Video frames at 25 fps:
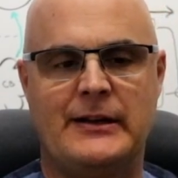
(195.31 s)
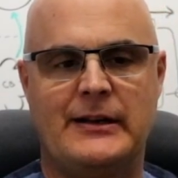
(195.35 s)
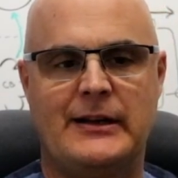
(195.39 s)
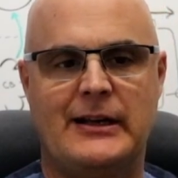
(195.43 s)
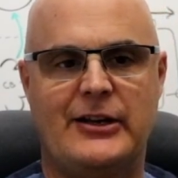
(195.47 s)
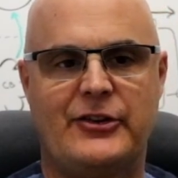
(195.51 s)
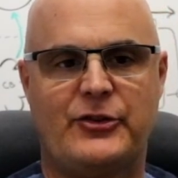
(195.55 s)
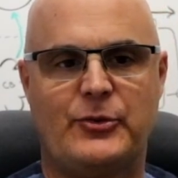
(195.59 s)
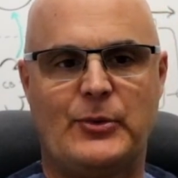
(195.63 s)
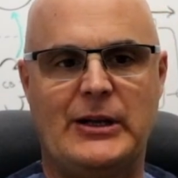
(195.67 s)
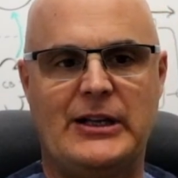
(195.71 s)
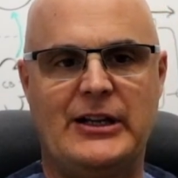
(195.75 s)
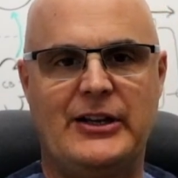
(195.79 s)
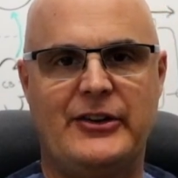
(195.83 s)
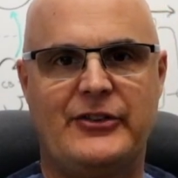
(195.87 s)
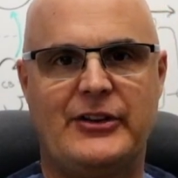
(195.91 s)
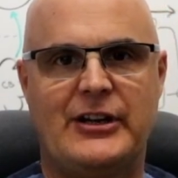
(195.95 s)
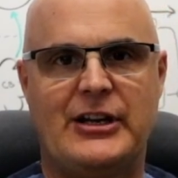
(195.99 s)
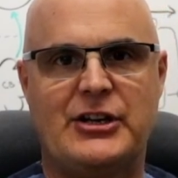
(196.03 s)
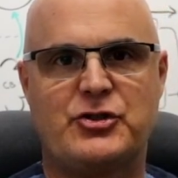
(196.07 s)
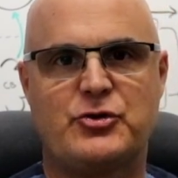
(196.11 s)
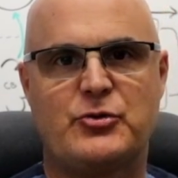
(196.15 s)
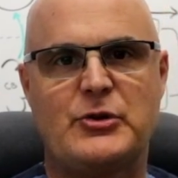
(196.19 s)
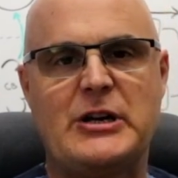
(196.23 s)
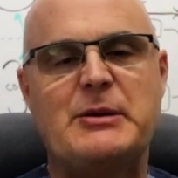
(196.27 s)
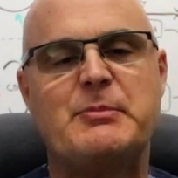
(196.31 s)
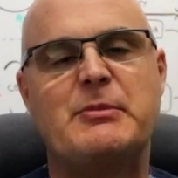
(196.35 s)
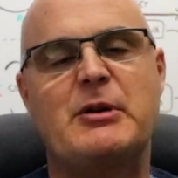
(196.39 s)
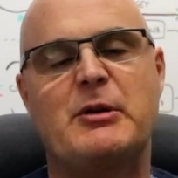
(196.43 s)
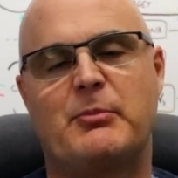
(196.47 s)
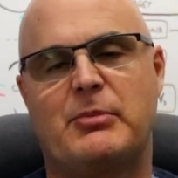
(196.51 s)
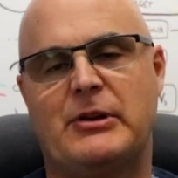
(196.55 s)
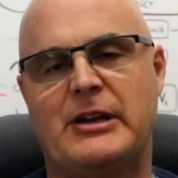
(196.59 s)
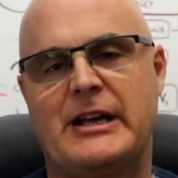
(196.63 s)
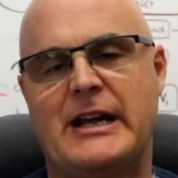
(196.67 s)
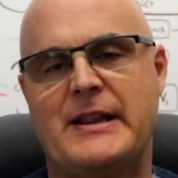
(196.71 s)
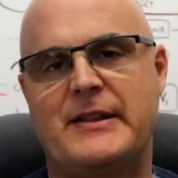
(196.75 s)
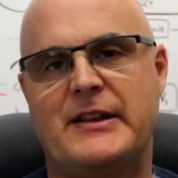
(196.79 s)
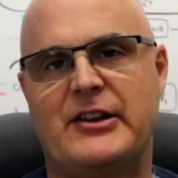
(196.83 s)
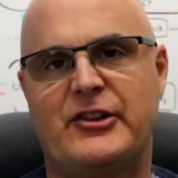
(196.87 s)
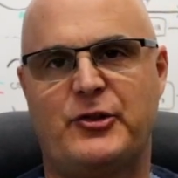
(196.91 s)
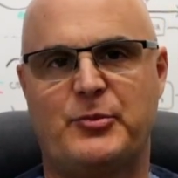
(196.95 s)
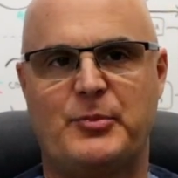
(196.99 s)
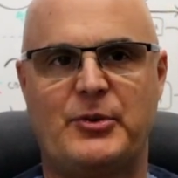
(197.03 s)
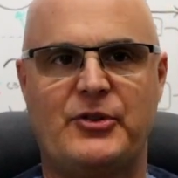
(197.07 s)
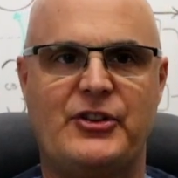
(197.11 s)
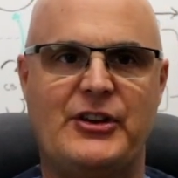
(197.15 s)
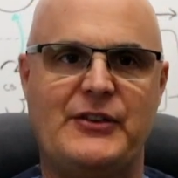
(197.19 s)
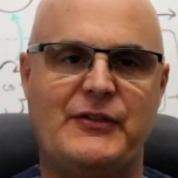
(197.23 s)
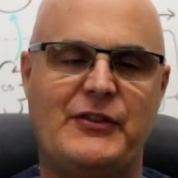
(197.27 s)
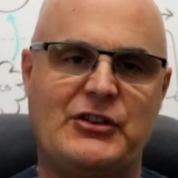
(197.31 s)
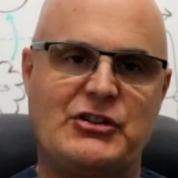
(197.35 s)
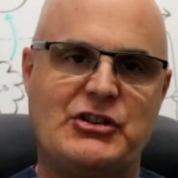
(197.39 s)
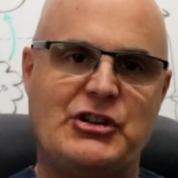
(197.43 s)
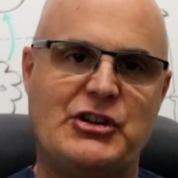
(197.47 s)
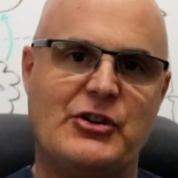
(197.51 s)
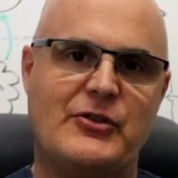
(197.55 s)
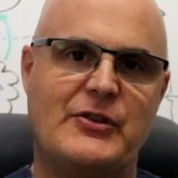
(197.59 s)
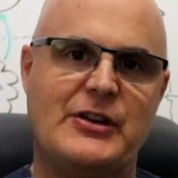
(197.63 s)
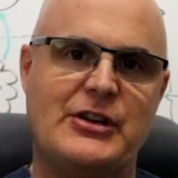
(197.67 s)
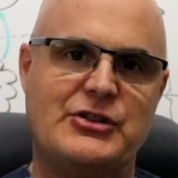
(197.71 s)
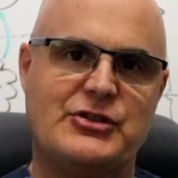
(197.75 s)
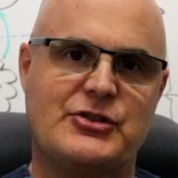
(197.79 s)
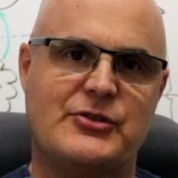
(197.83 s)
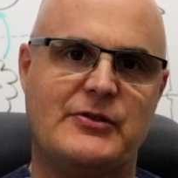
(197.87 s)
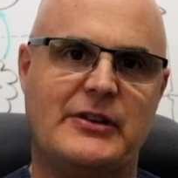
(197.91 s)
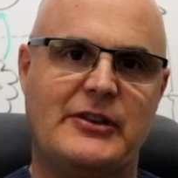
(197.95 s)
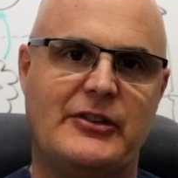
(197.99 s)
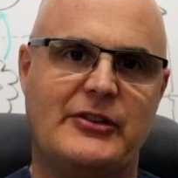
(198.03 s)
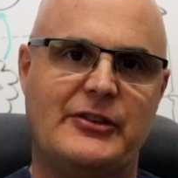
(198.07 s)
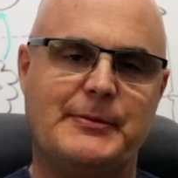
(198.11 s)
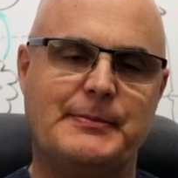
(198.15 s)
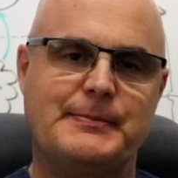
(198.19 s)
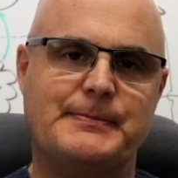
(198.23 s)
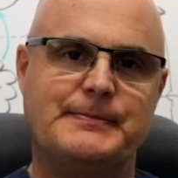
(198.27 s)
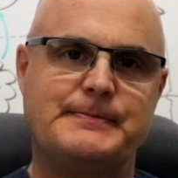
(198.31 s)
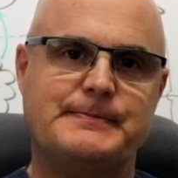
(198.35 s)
as well as a treatment plan that's specific to your injuries.